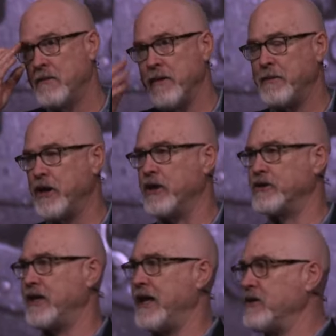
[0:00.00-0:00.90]
Maybe you're here
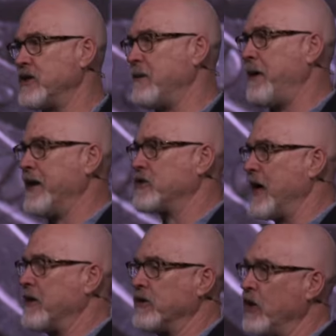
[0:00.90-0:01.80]
today and you say, Pastor,
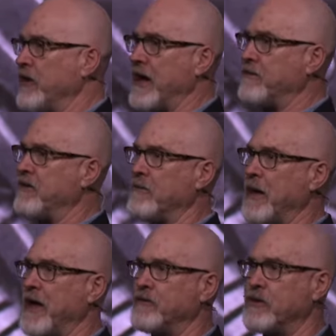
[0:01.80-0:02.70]
I don't know that I've given
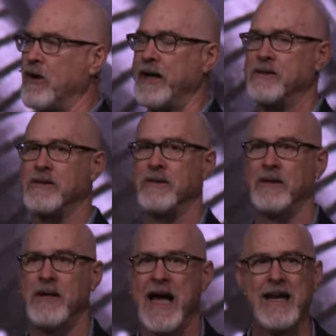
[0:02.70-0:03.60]
my life to Christ.
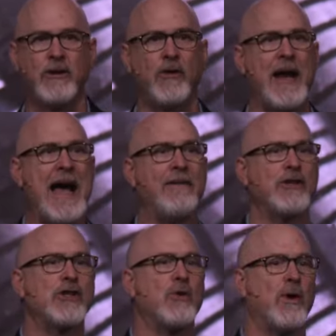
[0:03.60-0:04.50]
I don't know that I have
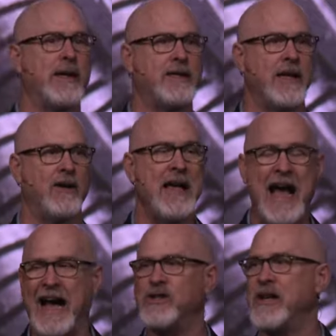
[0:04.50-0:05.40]
a story to tell.
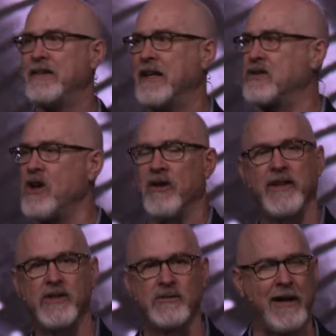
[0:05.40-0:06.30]
I sang that song,
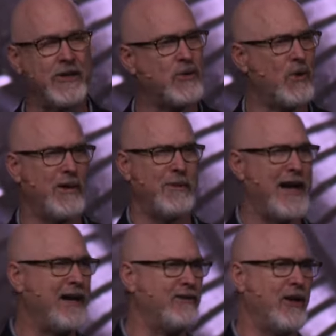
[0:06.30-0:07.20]
This is My Story, but
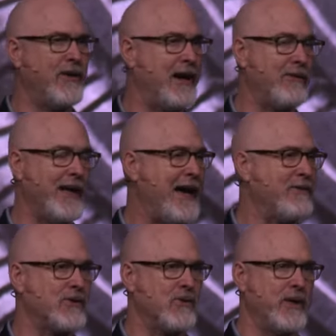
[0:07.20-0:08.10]
I don't know that I really have
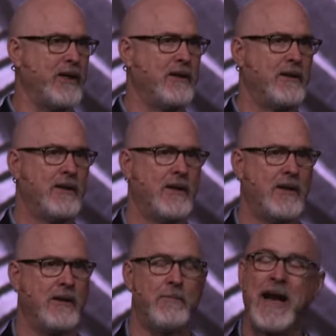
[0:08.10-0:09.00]
a story.
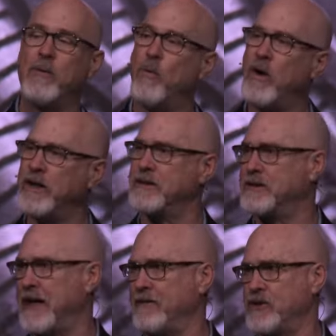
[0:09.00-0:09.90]
But I want
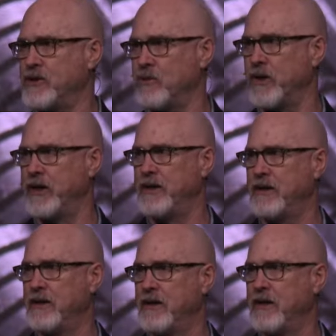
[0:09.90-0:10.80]
to have a story.
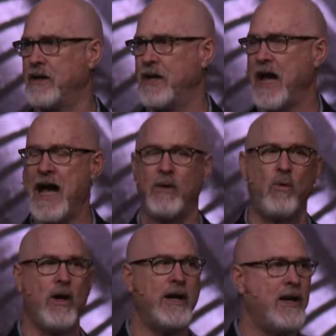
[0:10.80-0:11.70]
I
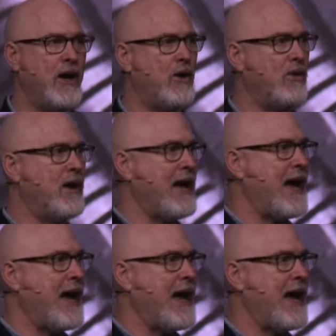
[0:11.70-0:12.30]
want to know.